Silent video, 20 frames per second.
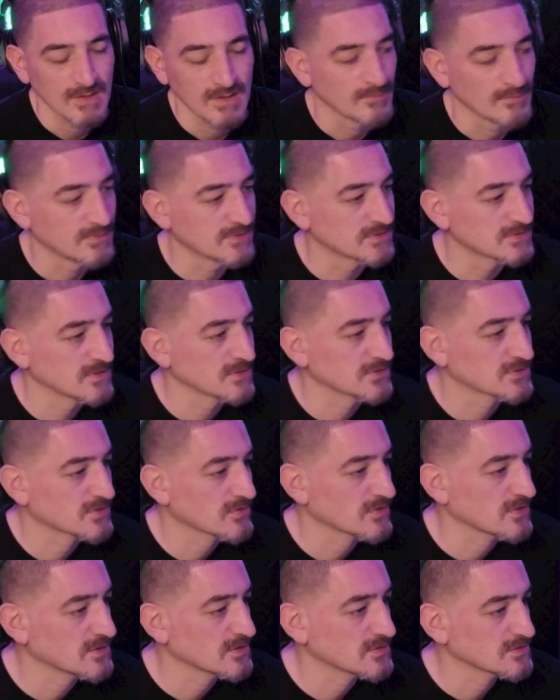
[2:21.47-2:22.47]
But this thing is
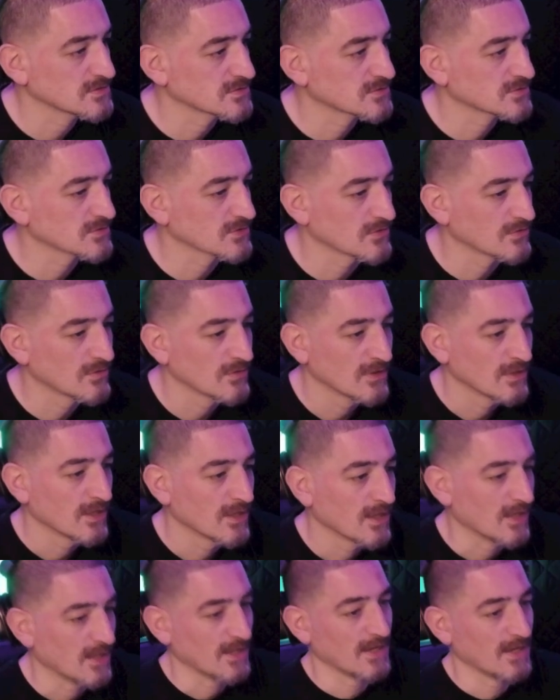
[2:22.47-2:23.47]
crazy, so
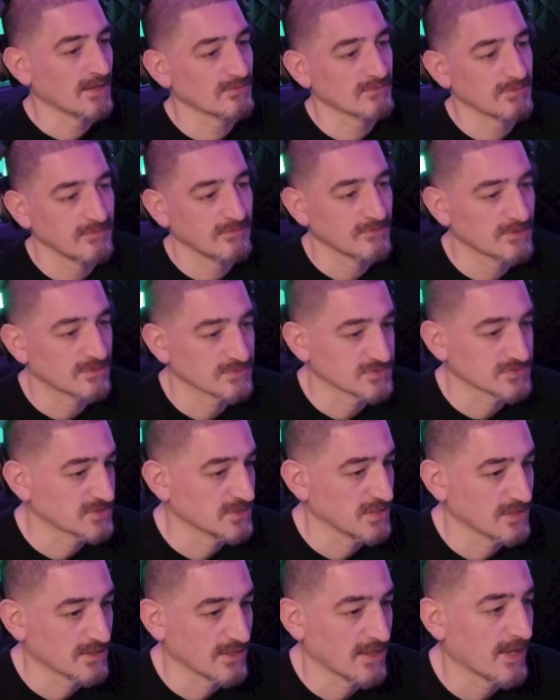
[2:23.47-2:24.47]
I don't even
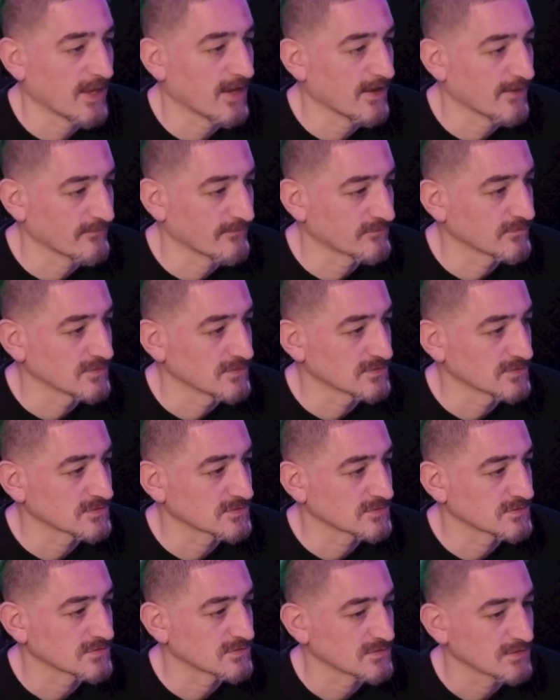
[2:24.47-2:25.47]
understand half
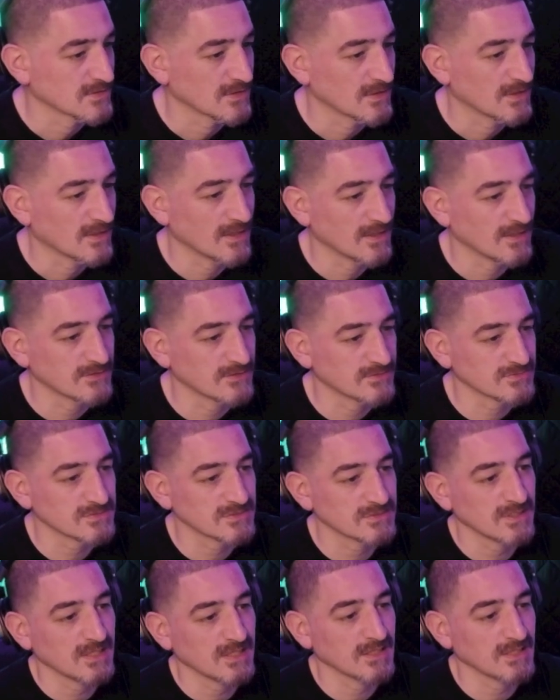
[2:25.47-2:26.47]
this. I
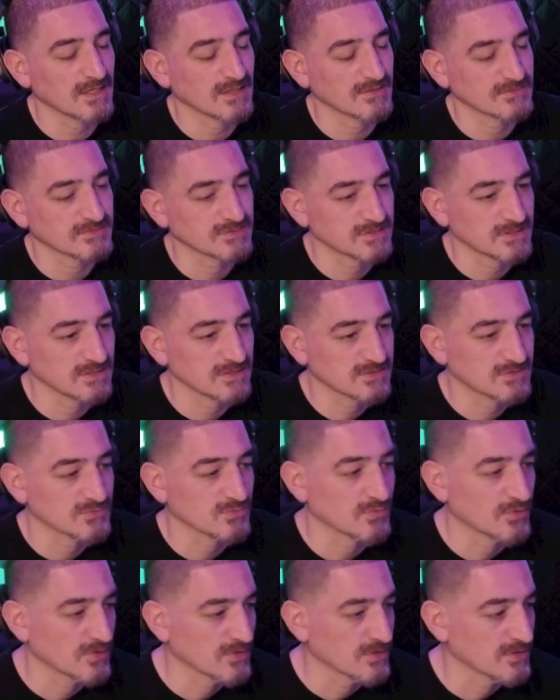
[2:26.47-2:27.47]
understand how synths
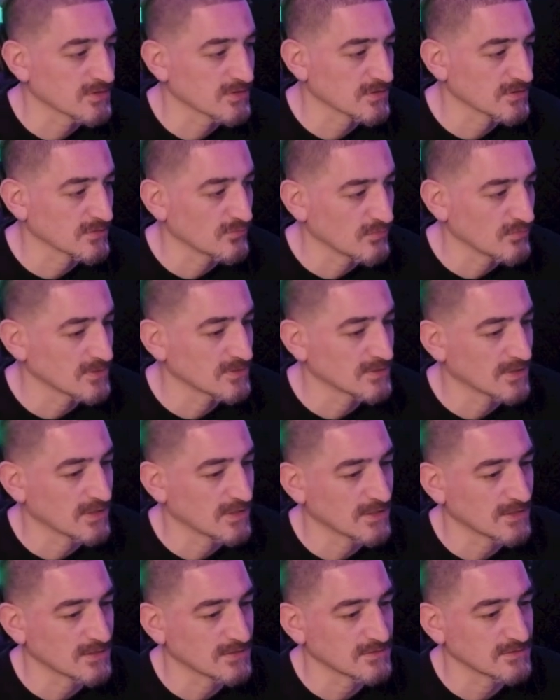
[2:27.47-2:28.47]
work and
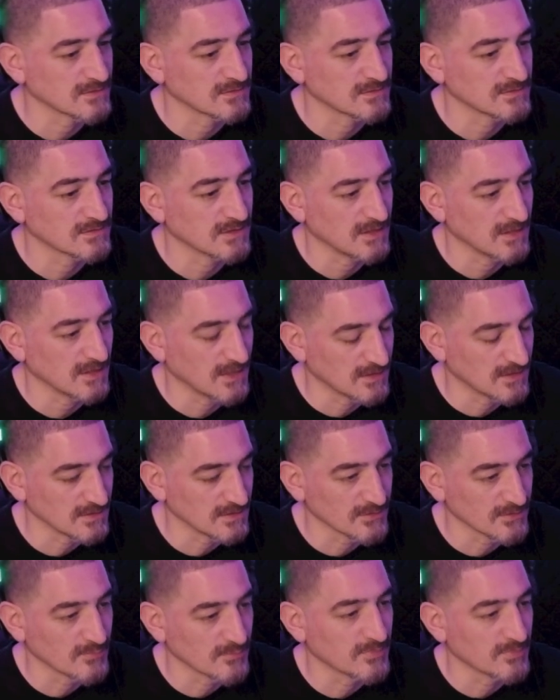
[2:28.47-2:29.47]
whatnot, and a
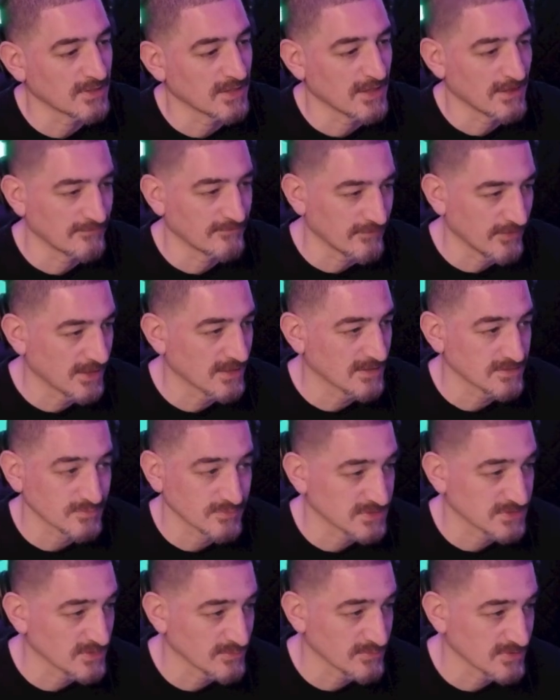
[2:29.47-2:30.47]
little bit of advanced,
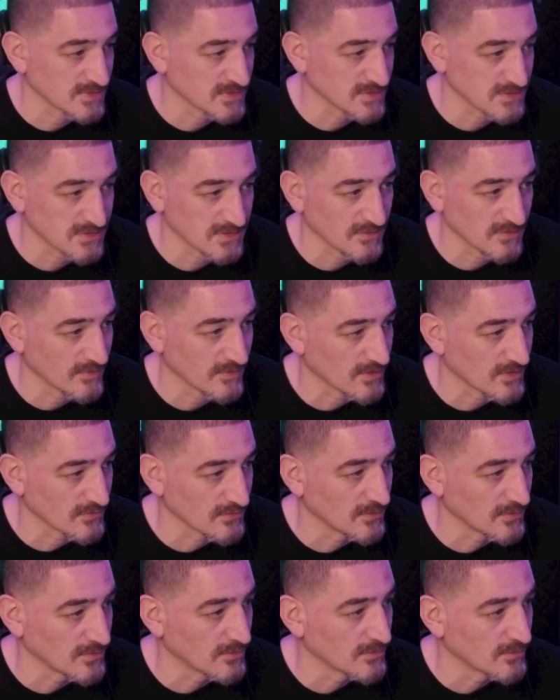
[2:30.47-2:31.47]
but some of this stuff I don't
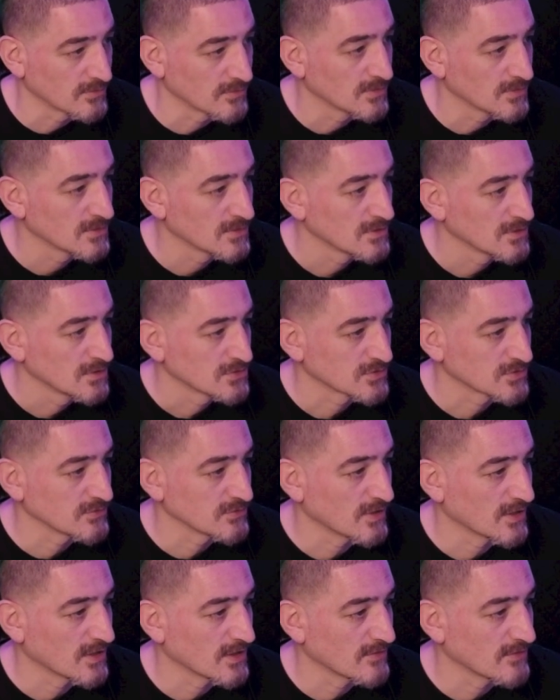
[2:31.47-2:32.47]
know. So you
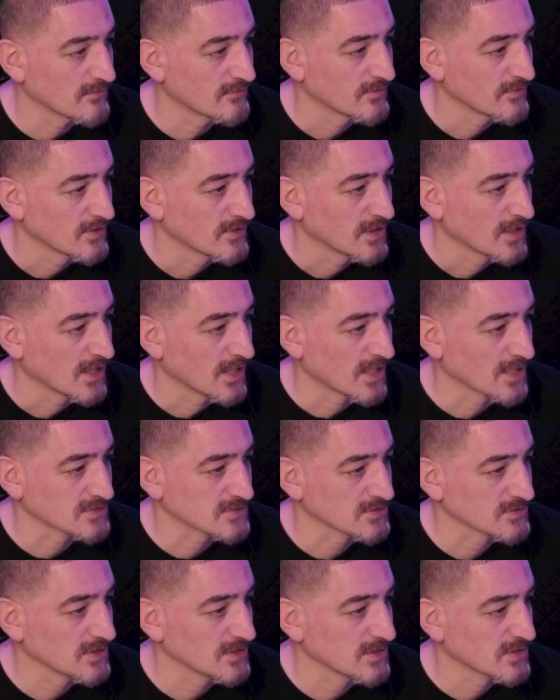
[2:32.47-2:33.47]
have
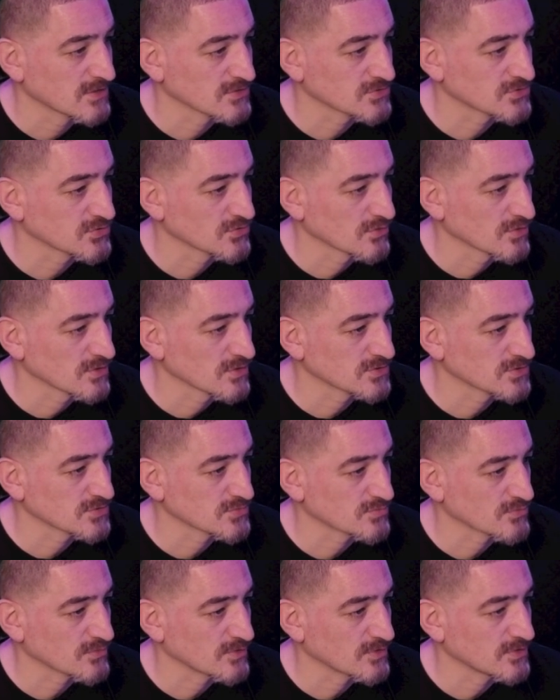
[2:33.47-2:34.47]
oscillator, source,
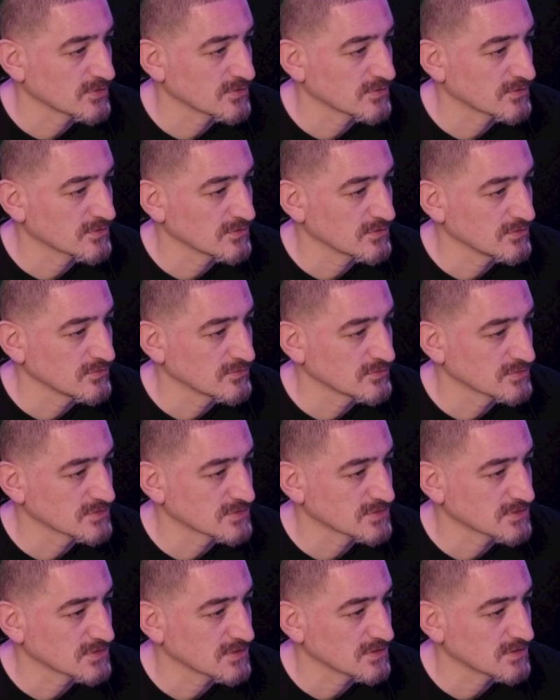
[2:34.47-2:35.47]
render,
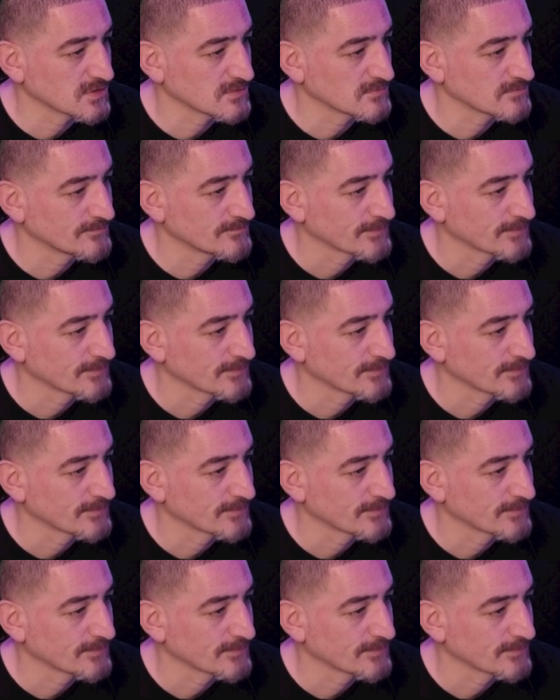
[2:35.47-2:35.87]
unison,